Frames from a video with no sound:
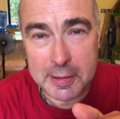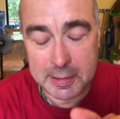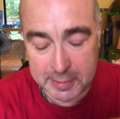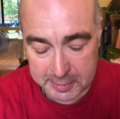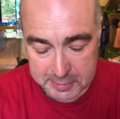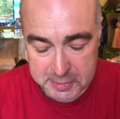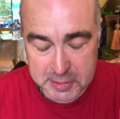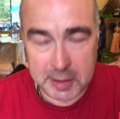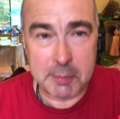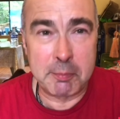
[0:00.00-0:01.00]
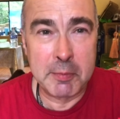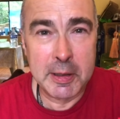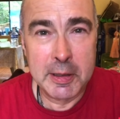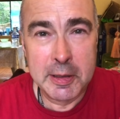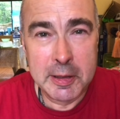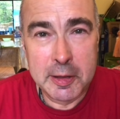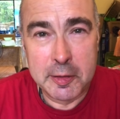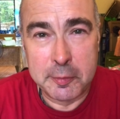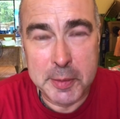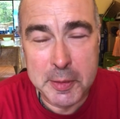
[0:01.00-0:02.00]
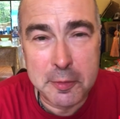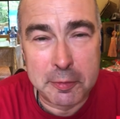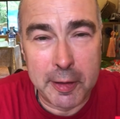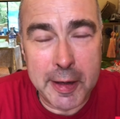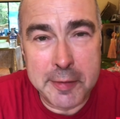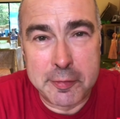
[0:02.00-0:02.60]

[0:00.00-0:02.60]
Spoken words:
and I've been offline